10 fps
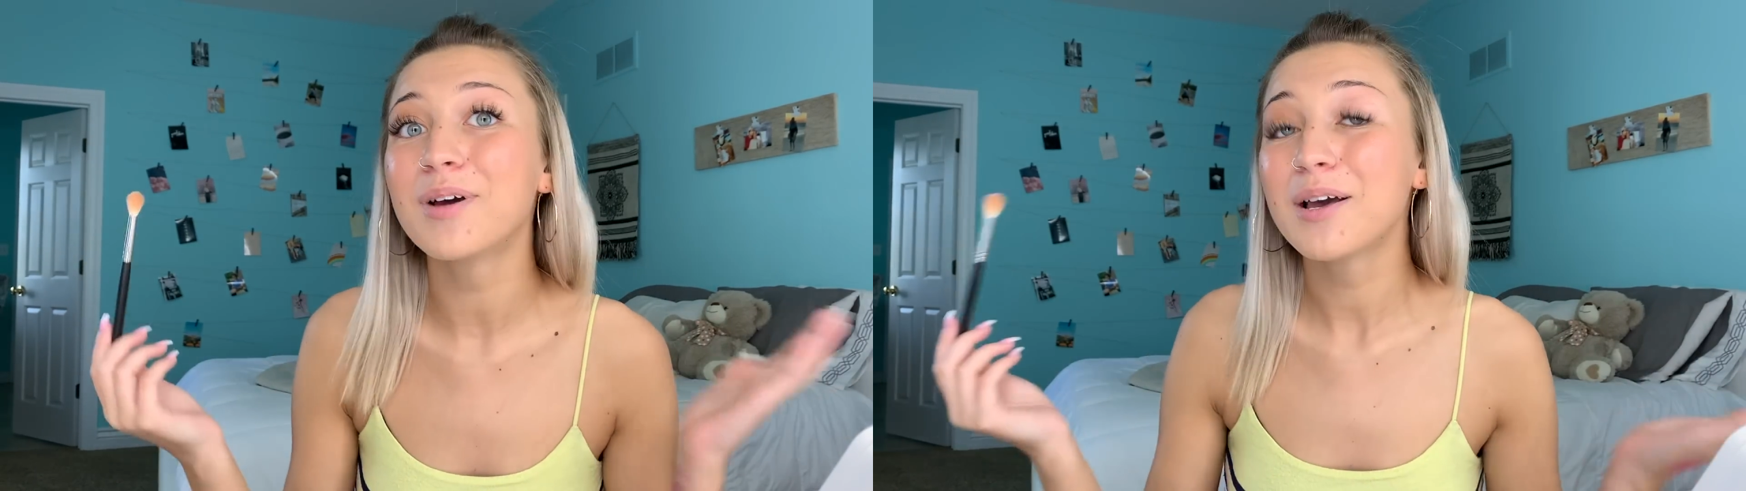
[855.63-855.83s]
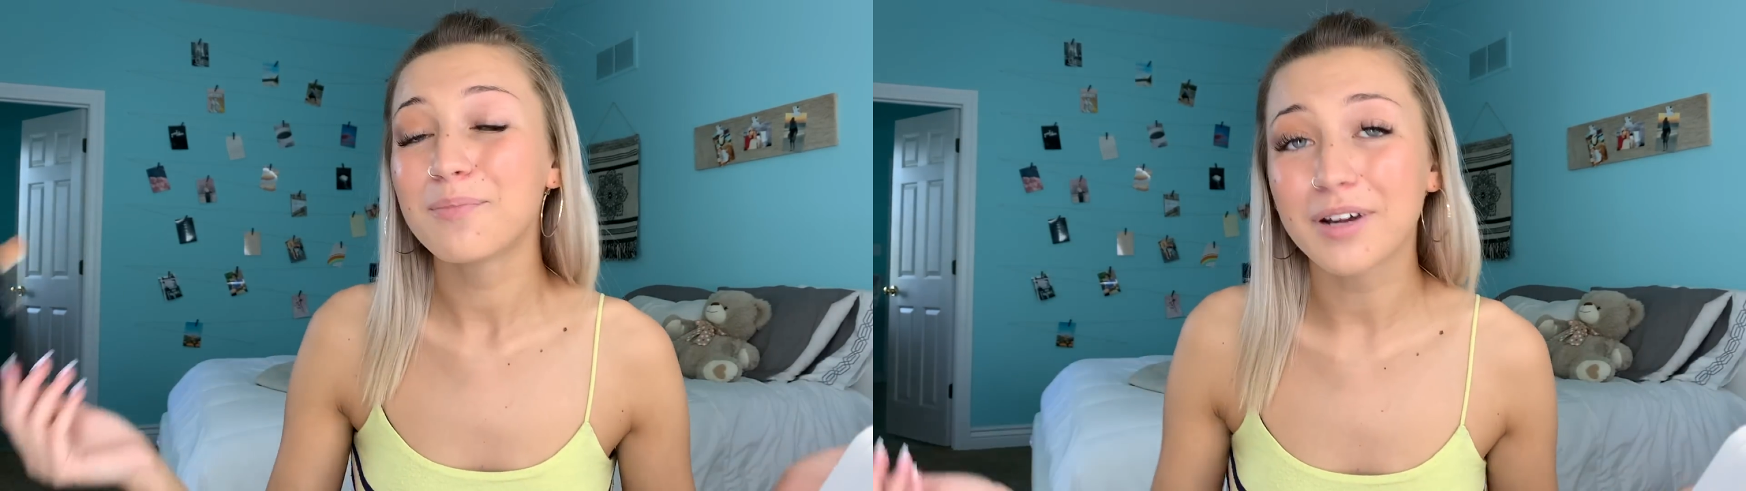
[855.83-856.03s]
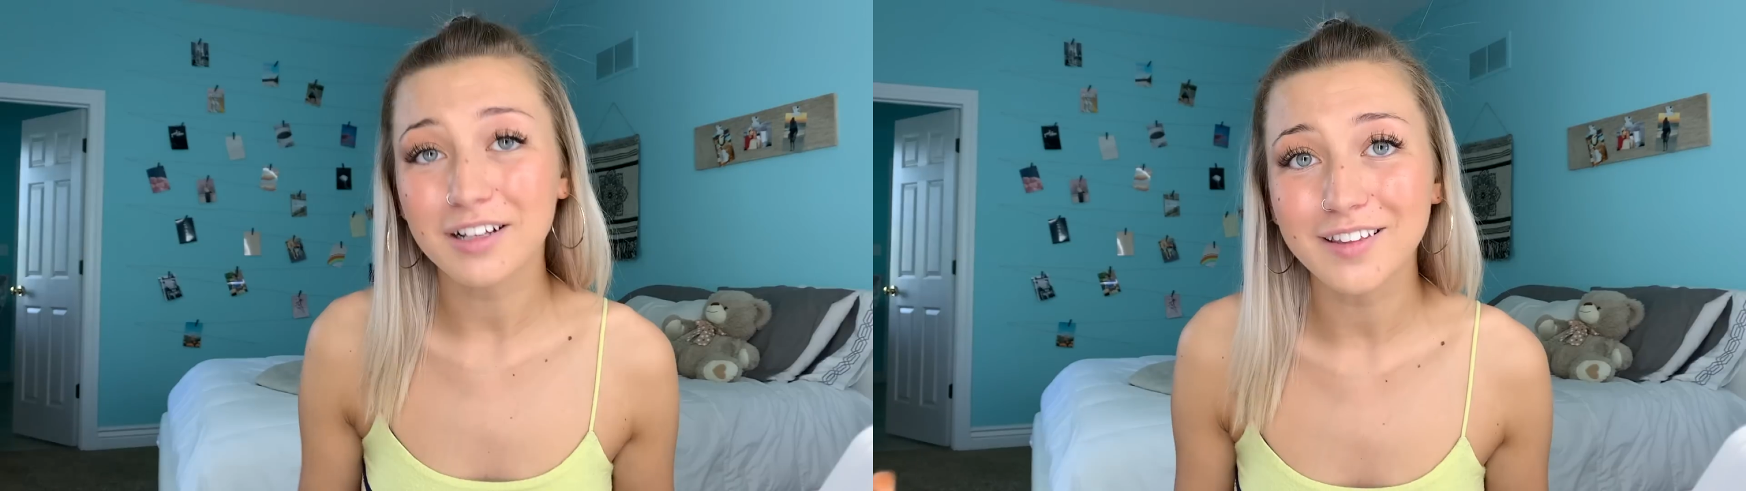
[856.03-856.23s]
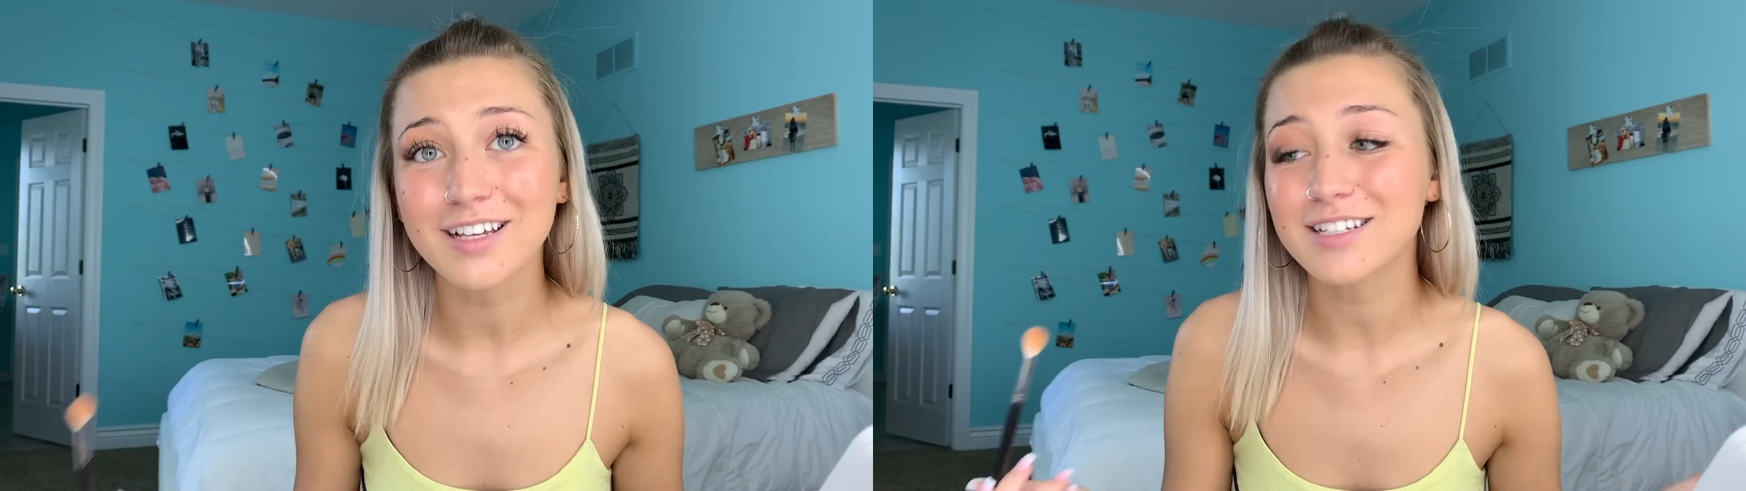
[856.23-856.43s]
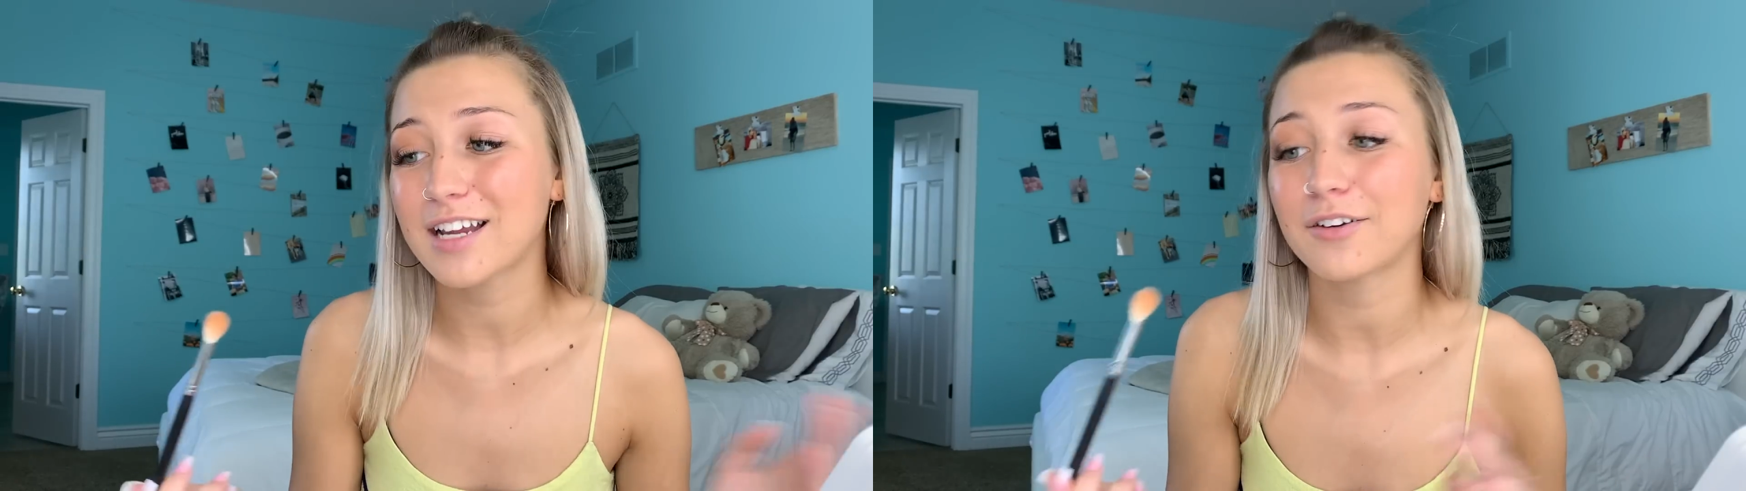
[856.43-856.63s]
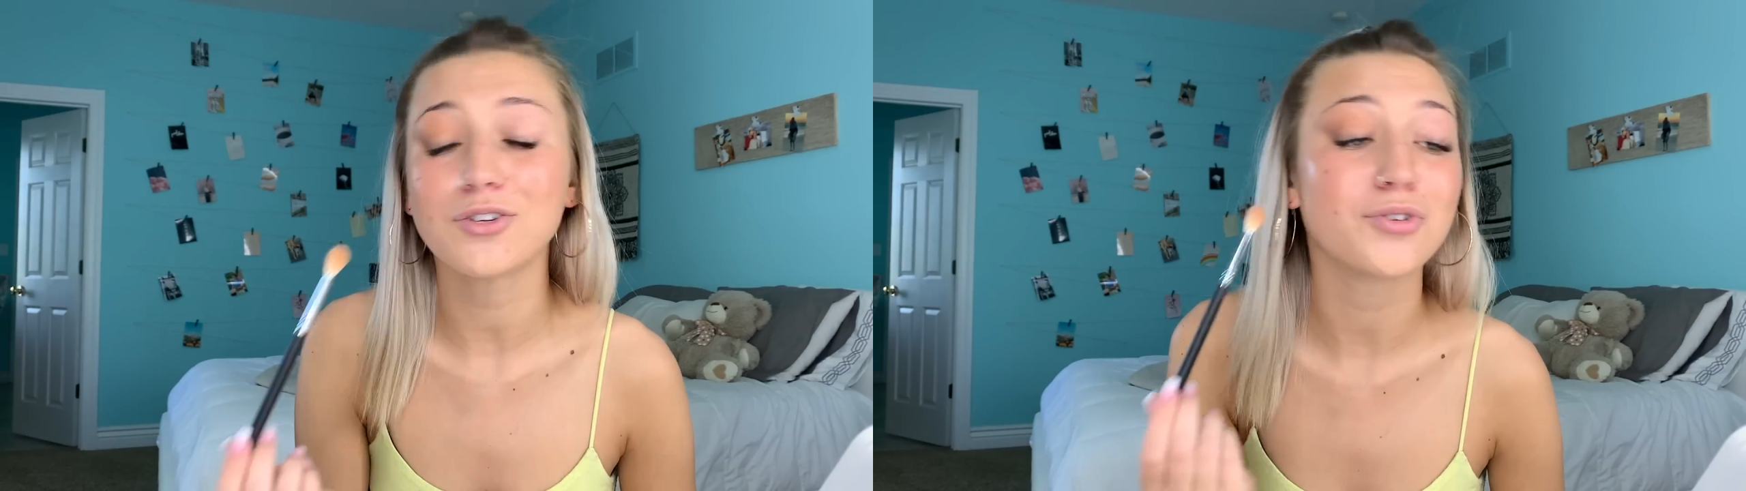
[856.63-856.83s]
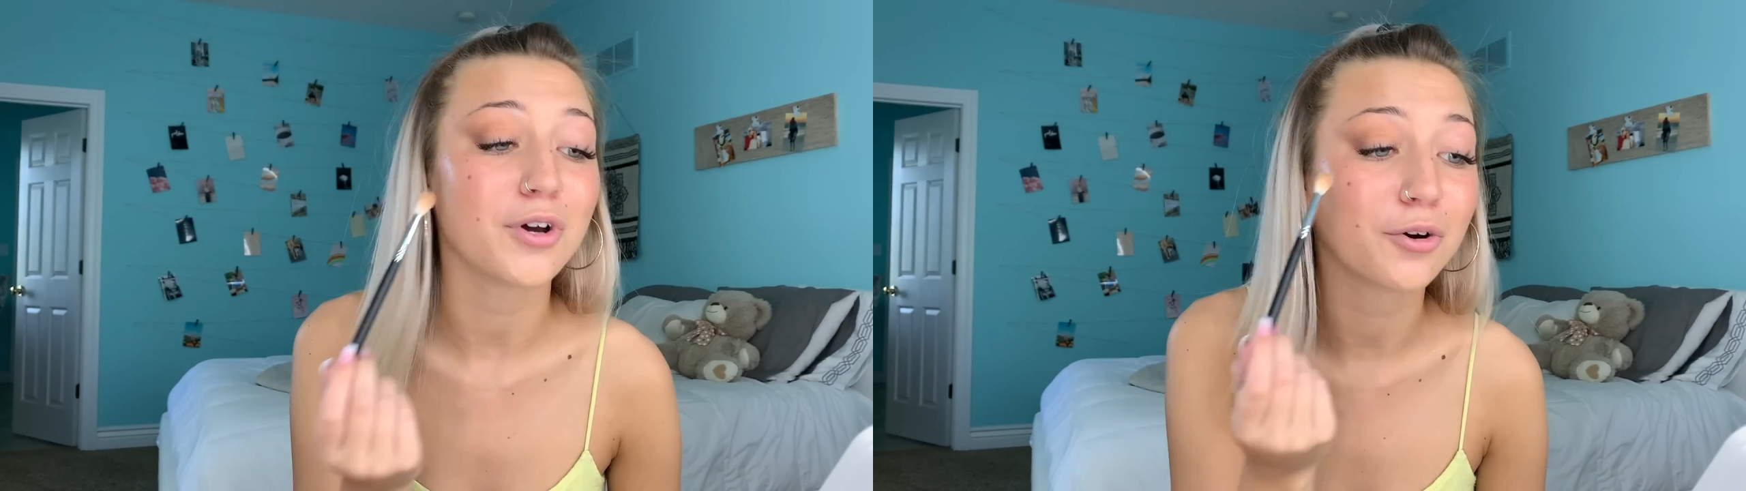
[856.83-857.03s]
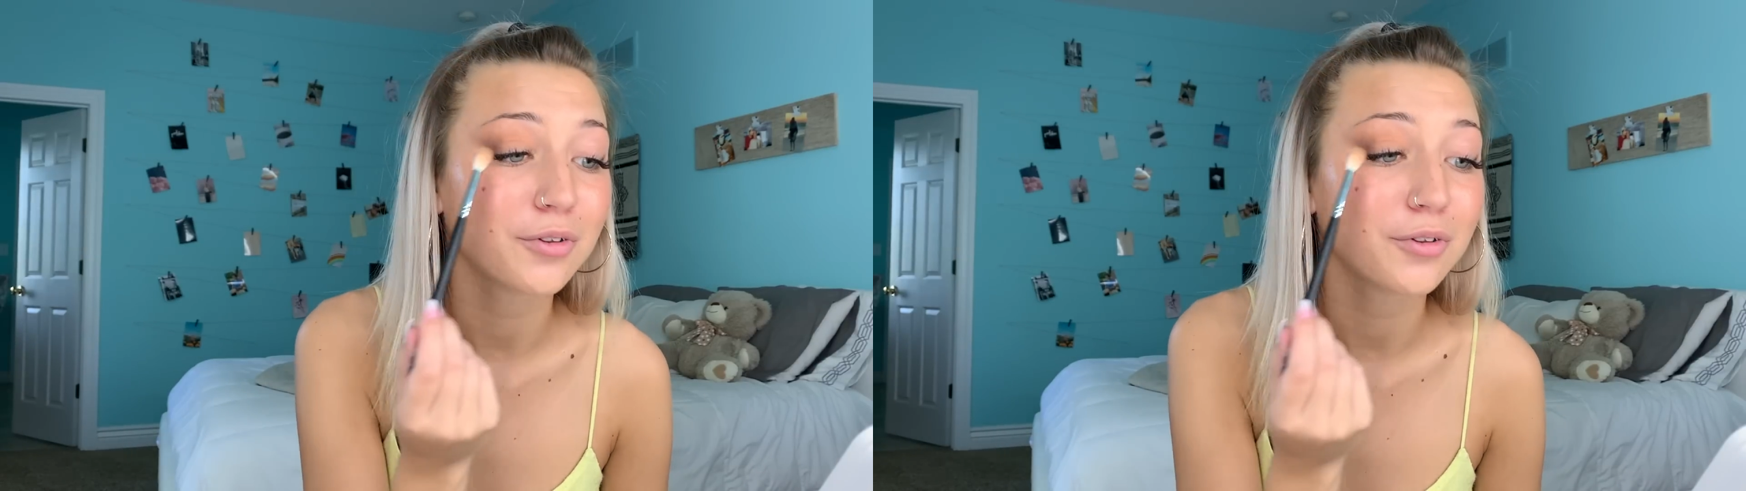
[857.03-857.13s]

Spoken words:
but at least now you know